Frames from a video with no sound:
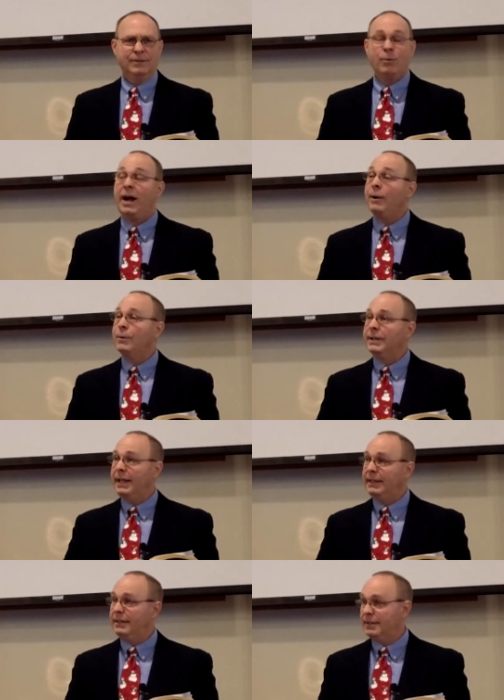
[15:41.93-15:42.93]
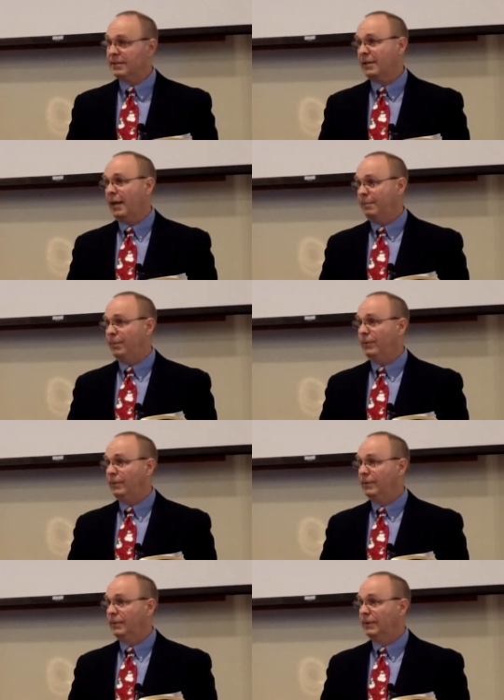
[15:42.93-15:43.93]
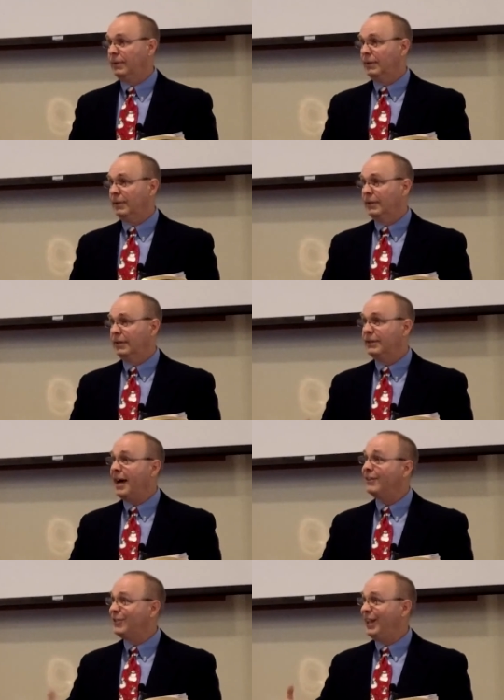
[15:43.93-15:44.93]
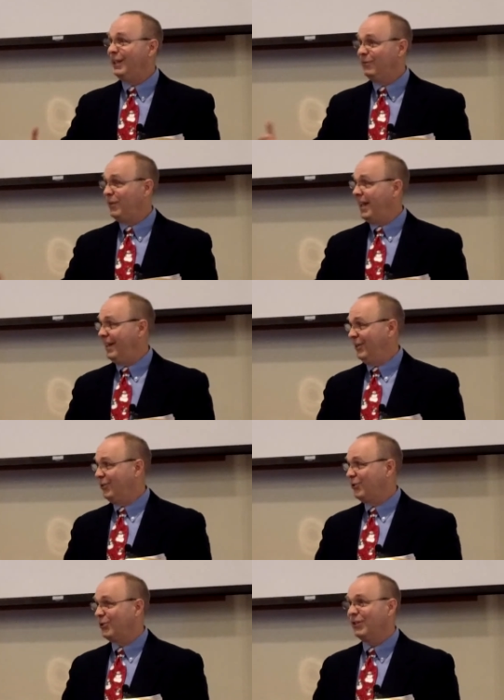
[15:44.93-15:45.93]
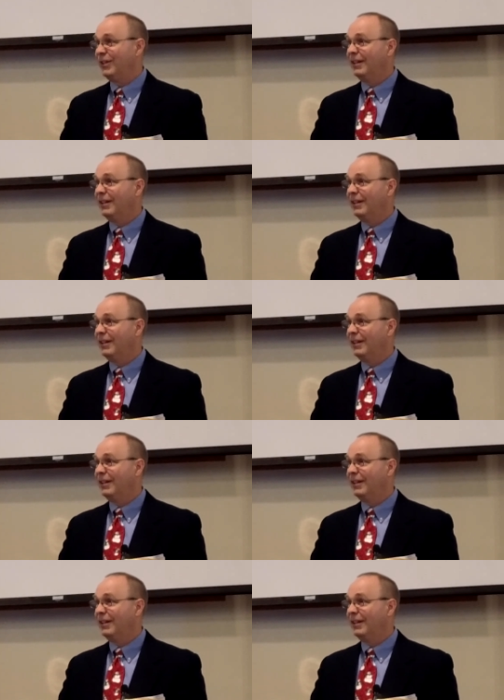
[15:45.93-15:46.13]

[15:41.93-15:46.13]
Why would any disciple not take advantage